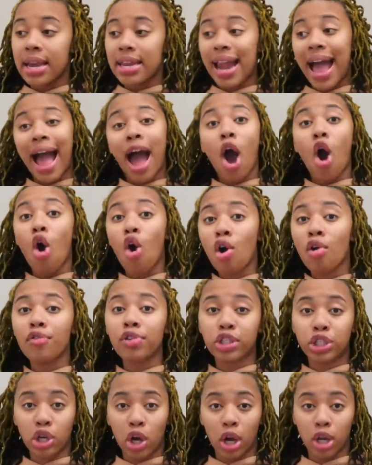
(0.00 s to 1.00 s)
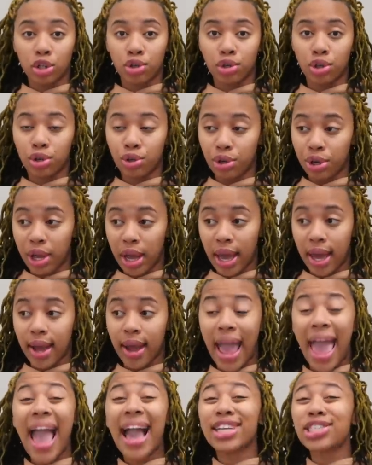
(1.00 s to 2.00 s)
not overcharge you to do your
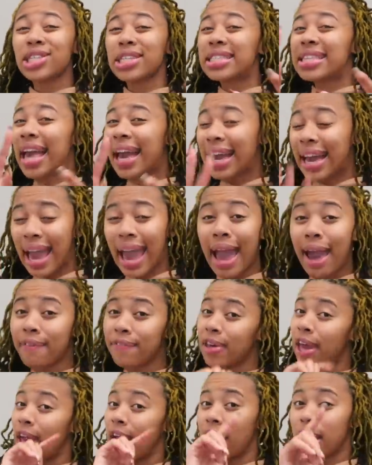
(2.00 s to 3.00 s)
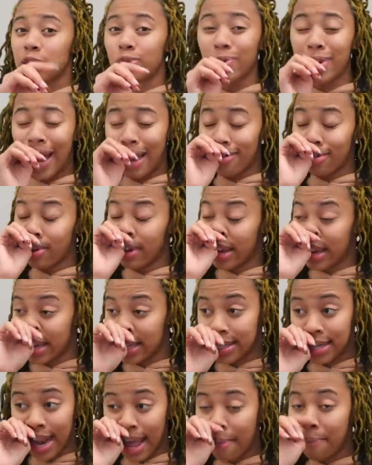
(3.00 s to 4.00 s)
hair, actually take care of your hair, because we're not going to get
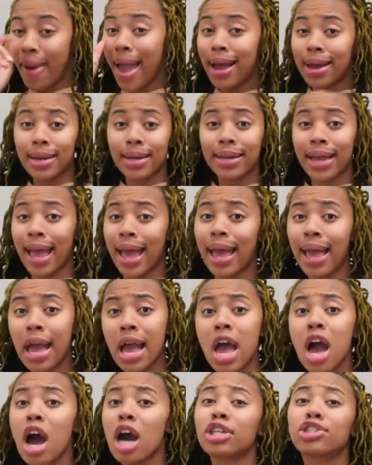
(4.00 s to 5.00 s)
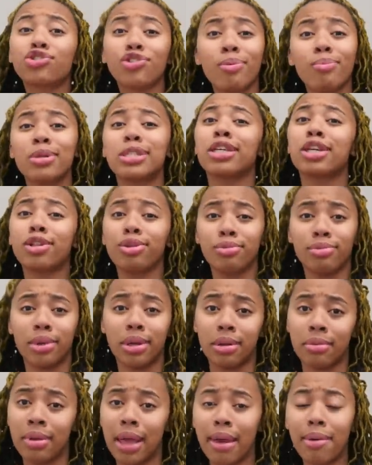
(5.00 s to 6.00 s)
into that. Back in the day, a trim was
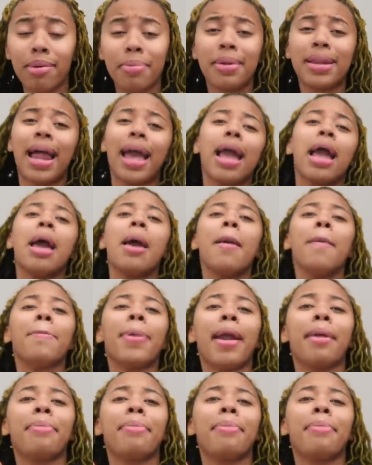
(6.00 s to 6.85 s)
included. It would be like,